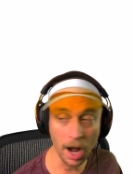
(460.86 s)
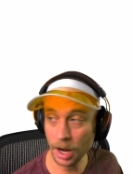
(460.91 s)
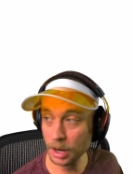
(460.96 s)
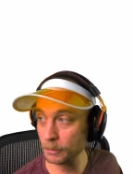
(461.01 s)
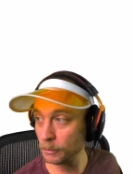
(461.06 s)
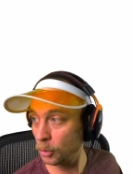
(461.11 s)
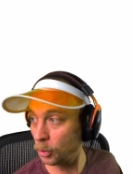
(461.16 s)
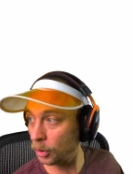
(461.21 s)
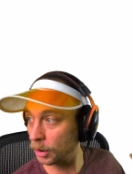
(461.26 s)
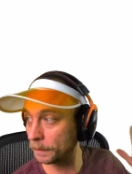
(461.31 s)

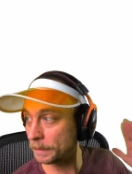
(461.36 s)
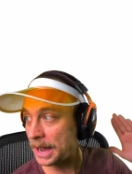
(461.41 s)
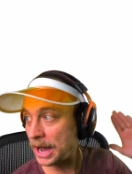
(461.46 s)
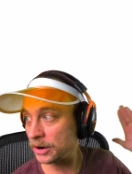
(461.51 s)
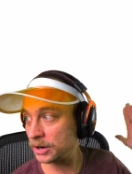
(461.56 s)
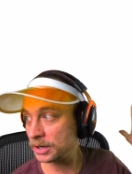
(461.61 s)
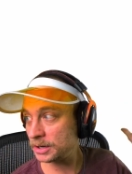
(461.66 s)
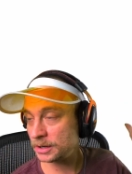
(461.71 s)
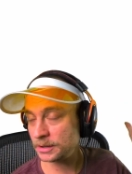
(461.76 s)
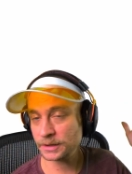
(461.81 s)
more
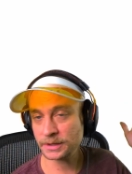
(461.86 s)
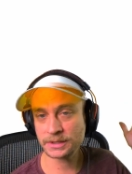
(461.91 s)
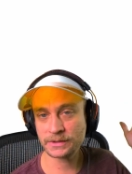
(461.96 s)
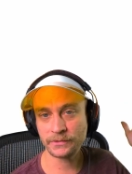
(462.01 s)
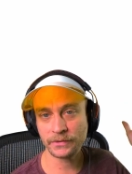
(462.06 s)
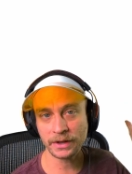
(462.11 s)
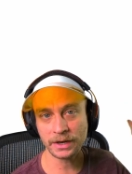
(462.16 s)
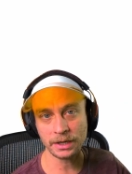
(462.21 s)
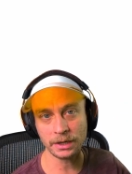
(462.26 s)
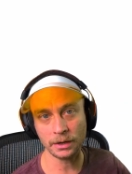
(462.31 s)
about it in this
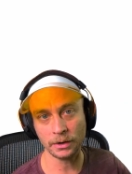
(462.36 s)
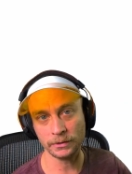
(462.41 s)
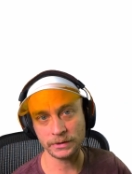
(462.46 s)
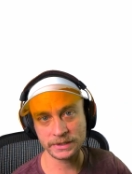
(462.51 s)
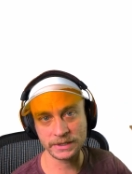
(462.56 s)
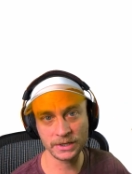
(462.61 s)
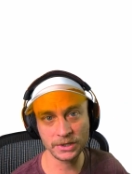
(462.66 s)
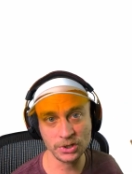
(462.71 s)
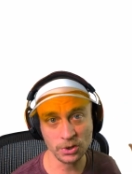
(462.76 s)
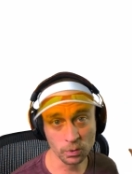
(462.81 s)
video.
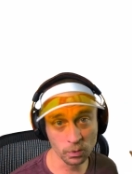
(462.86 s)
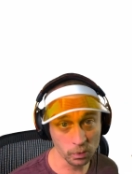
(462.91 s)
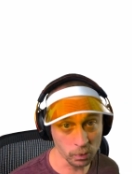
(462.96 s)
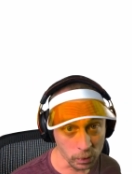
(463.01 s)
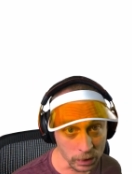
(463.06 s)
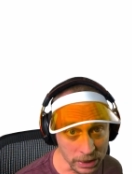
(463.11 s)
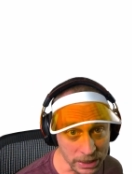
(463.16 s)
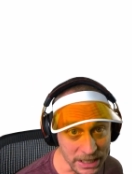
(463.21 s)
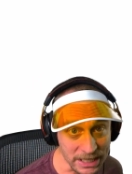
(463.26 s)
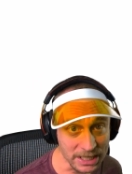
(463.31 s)
This is a
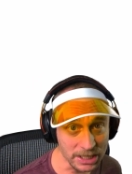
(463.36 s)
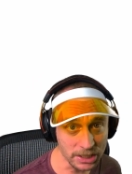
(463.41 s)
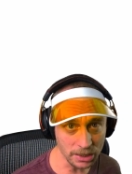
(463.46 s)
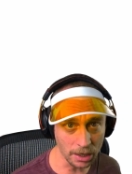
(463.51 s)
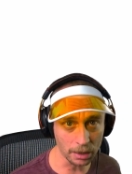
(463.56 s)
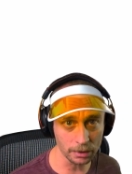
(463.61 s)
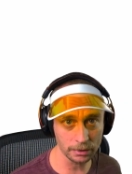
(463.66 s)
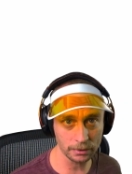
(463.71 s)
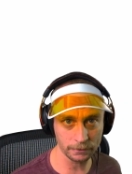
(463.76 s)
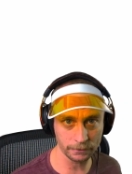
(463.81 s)
really
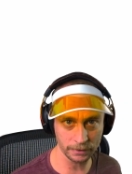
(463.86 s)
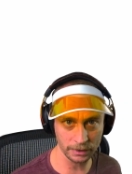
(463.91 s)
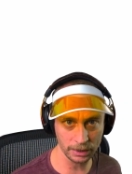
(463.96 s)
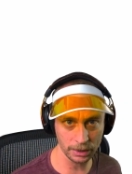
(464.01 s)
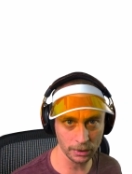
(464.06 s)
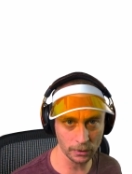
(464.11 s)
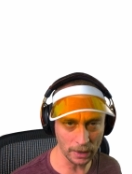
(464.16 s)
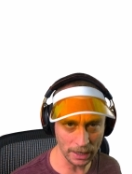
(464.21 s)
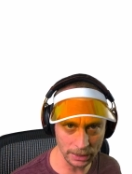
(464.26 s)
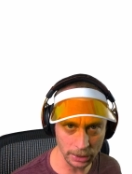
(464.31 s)
solid
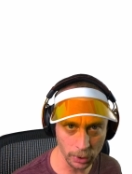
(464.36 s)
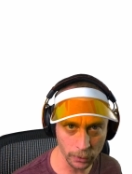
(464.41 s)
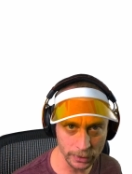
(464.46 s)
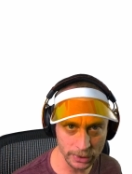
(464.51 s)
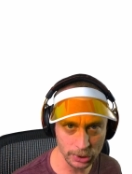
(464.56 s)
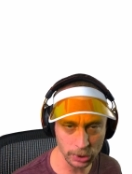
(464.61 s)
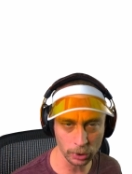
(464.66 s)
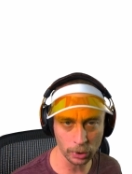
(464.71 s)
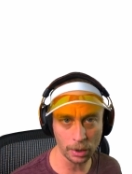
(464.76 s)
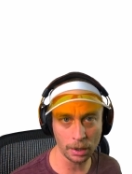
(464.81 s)
video. I know
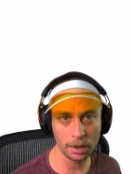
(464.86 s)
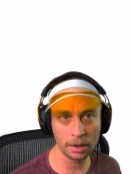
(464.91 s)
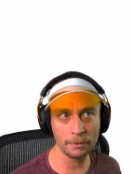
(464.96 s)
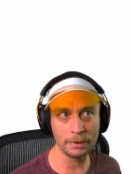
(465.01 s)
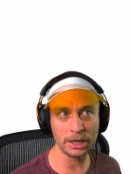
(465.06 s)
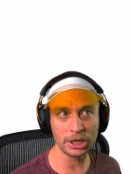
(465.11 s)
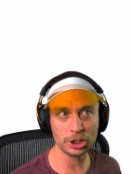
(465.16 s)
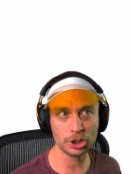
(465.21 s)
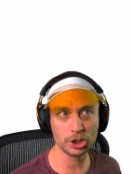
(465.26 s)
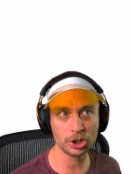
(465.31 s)
it's long,
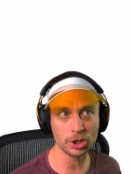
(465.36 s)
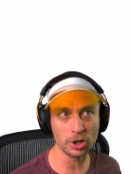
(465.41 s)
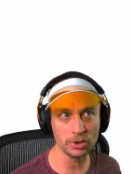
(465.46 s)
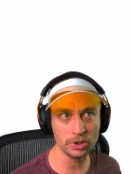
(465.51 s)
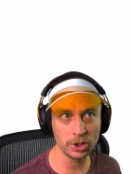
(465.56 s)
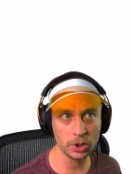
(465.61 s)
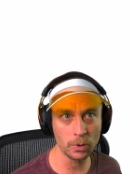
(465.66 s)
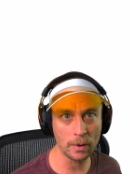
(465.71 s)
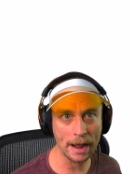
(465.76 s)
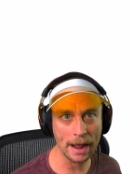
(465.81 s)
but it
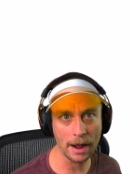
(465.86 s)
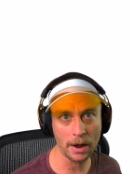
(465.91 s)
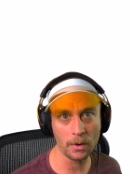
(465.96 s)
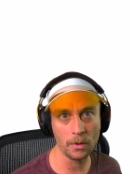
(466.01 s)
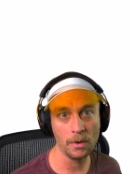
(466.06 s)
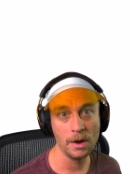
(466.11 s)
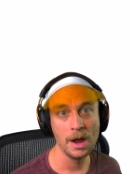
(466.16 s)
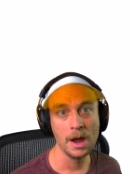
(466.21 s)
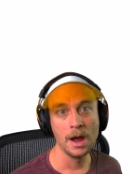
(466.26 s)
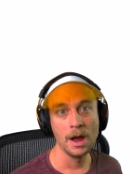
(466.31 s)
shows you
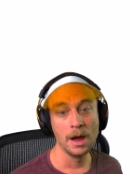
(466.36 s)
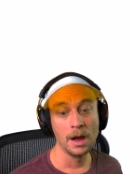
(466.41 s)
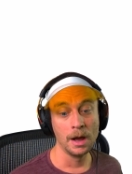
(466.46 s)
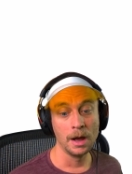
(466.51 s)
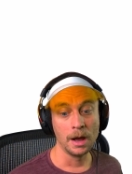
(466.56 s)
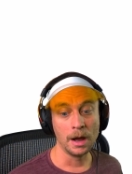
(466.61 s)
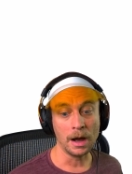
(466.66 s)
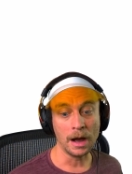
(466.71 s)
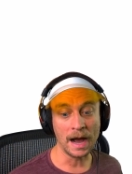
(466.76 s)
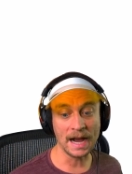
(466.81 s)
how
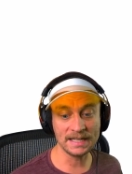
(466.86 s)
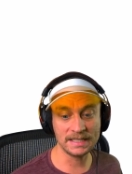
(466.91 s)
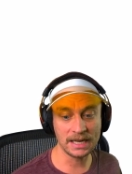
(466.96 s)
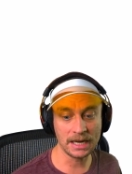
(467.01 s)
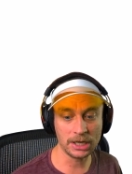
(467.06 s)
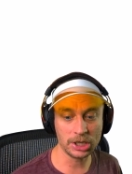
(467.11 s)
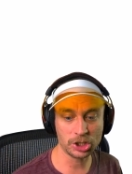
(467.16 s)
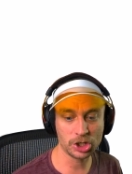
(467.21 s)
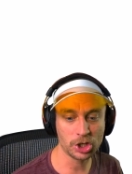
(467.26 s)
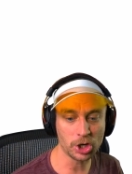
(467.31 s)
I
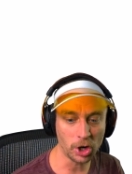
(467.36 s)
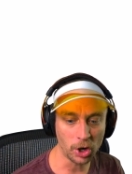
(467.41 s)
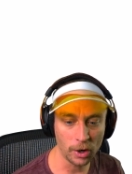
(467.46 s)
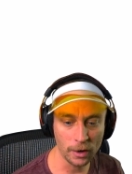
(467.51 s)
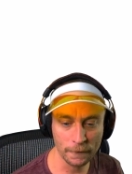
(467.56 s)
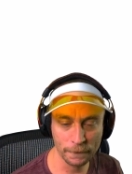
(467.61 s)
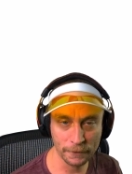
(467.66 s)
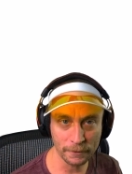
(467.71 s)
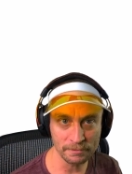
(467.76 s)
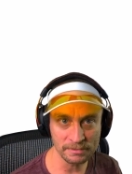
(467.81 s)
take a
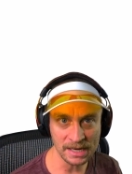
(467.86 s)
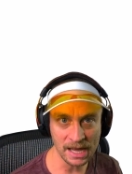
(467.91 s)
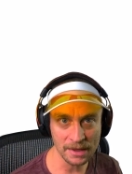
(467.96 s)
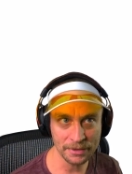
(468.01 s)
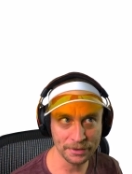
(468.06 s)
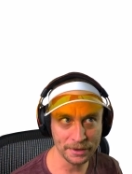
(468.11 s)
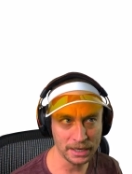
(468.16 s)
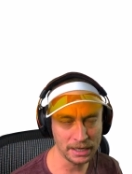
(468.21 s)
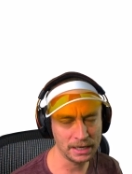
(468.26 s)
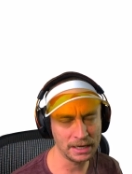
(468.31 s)
chart from
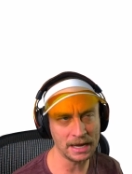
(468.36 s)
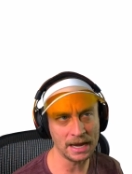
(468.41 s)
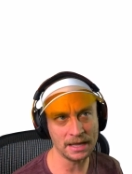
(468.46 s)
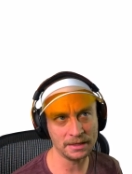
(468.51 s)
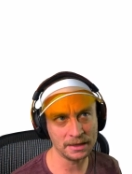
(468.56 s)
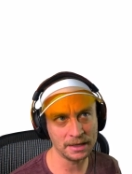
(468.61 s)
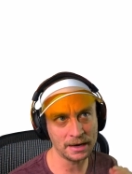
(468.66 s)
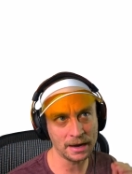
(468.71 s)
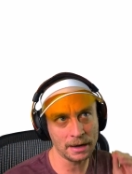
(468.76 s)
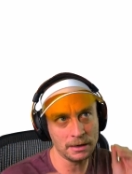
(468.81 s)
nothing
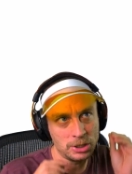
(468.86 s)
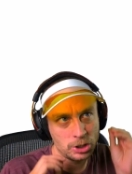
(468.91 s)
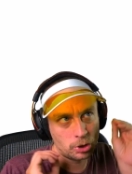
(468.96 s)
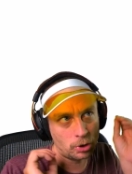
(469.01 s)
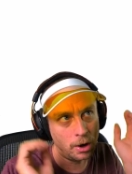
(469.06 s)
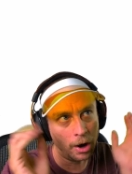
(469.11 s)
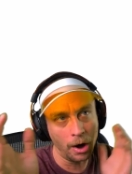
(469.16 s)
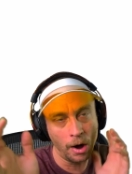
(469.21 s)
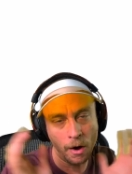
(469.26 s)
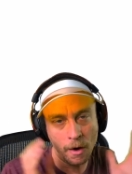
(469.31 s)
and then I
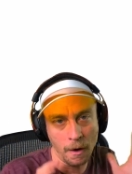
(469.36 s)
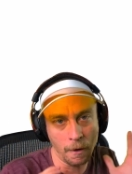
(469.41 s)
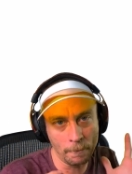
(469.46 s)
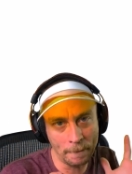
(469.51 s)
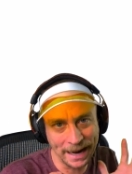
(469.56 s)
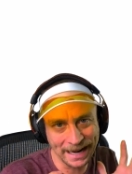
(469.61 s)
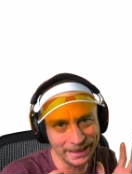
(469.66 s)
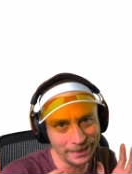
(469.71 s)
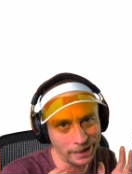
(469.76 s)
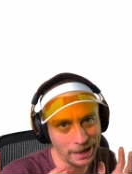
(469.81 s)
draw all
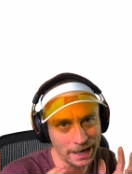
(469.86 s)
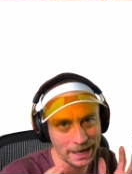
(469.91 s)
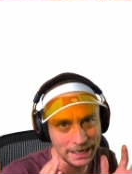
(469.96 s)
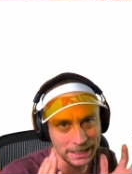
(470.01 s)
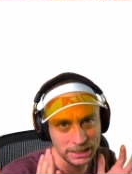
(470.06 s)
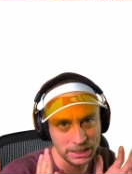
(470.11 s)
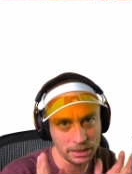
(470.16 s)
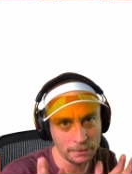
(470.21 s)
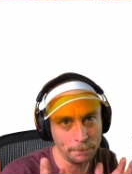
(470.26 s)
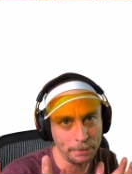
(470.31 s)
my
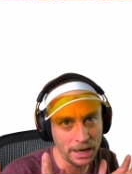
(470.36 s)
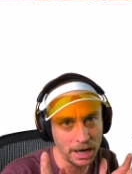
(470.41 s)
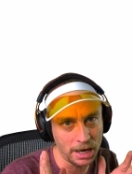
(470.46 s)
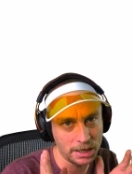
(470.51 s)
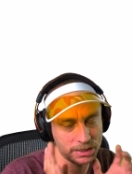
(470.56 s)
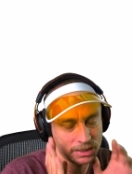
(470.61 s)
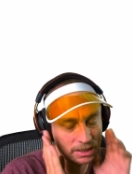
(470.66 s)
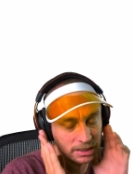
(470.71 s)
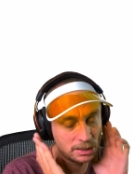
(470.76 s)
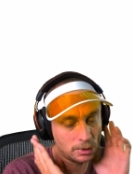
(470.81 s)
lines and
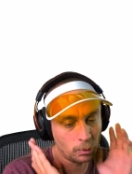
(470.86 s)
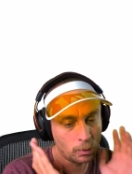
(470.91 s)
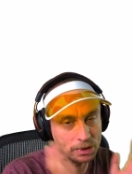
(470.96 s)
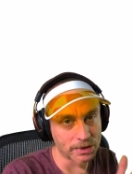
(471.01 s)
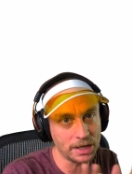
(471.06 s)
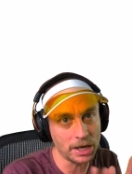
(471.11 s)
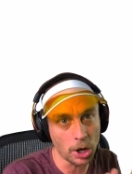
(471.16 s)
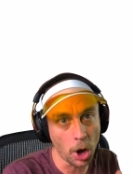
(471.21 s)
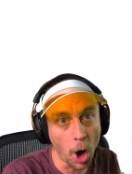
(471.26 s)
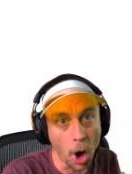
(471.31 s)
boxes and what
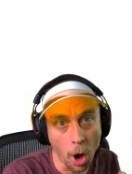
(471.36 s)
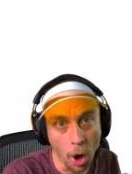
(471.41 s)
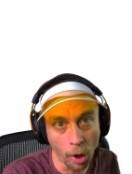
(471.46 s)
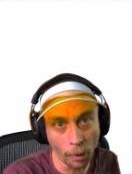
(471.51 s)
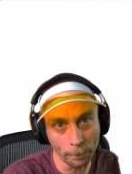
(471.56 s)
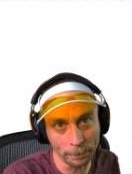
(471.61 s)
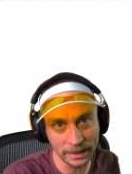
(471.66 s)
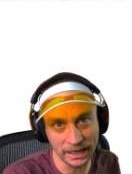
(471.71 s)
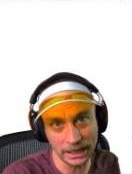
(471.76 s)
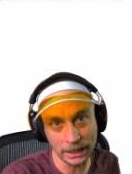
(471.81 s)
they all
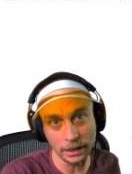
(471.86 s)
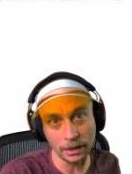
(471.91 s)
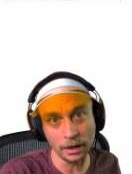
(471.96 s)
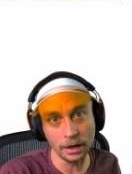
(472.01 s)
mean.